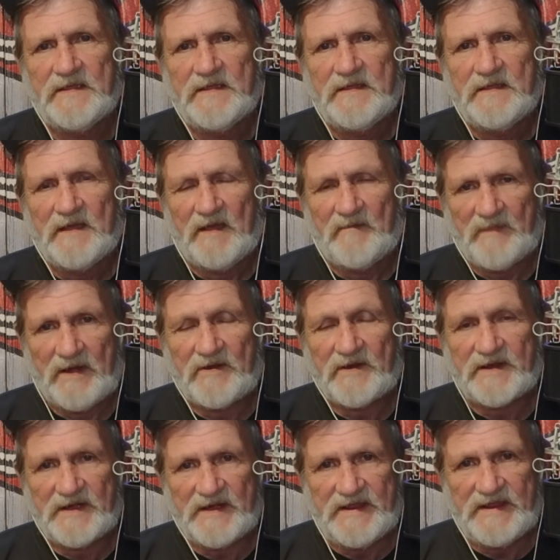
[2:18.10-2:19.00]

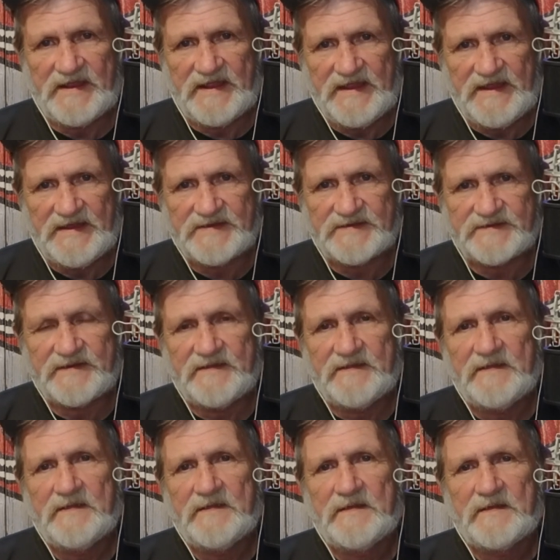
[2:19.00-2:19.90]
American League East,
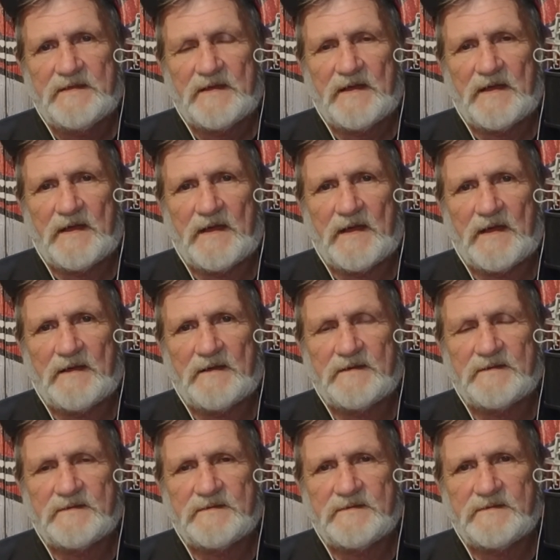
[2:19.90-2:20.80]

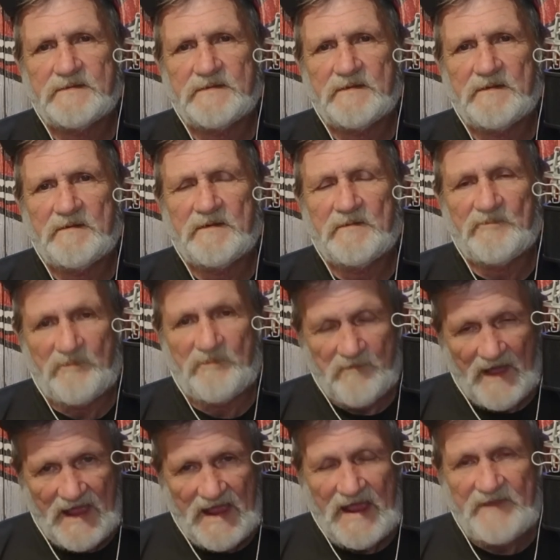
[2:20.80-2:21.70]

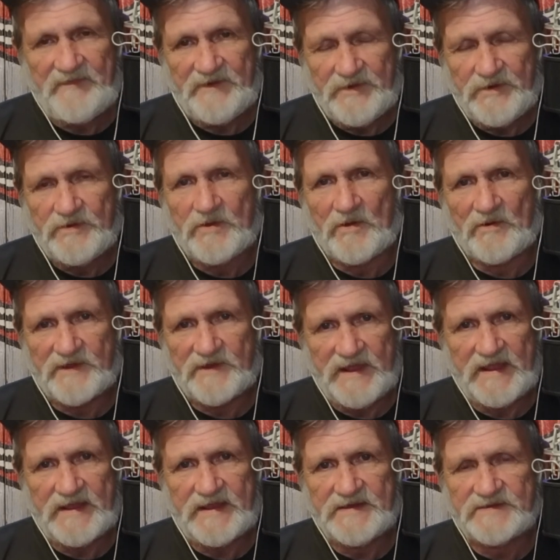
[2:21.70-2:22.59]
behind the New York
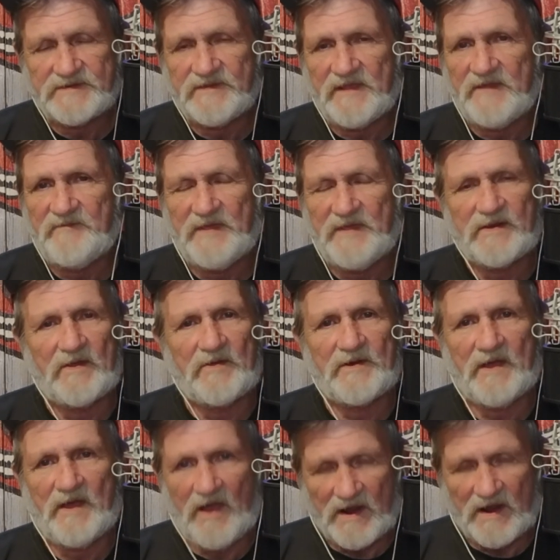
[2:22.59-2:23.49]
Yankees. They've been on
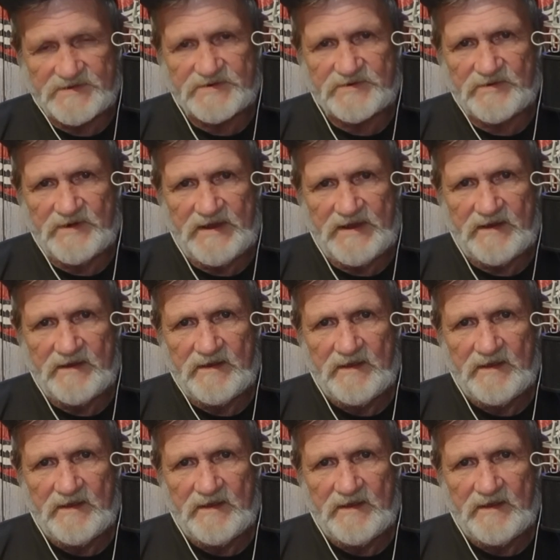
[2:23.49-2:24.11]
a hot streak.